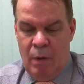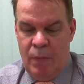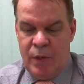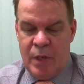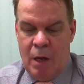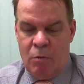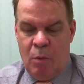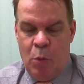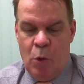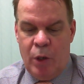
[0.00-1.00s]
started
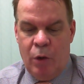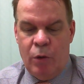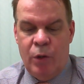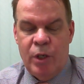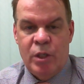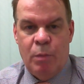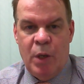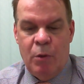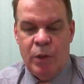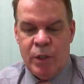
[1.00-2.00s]
reporting on her
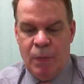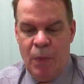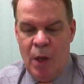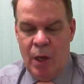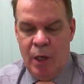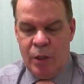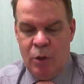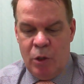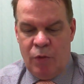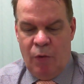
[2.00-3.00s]
disappearance, a
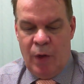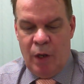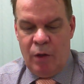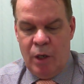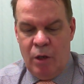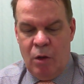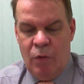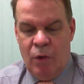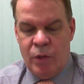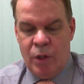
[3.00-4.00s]
search for Valentina
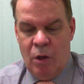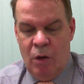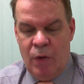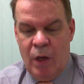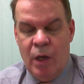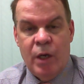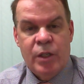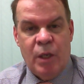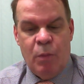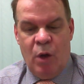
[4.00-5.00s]
Novozhenova,
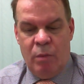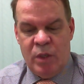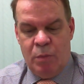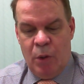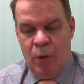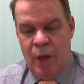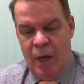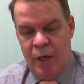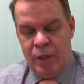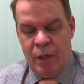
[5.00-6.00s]
sometimes spelled
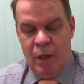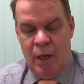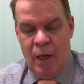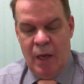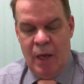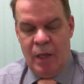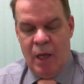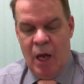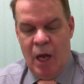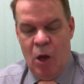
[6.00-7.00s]
as
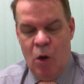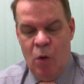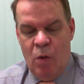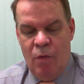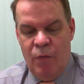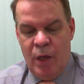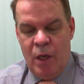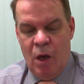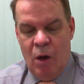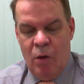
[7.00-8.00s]
Novozhyonova,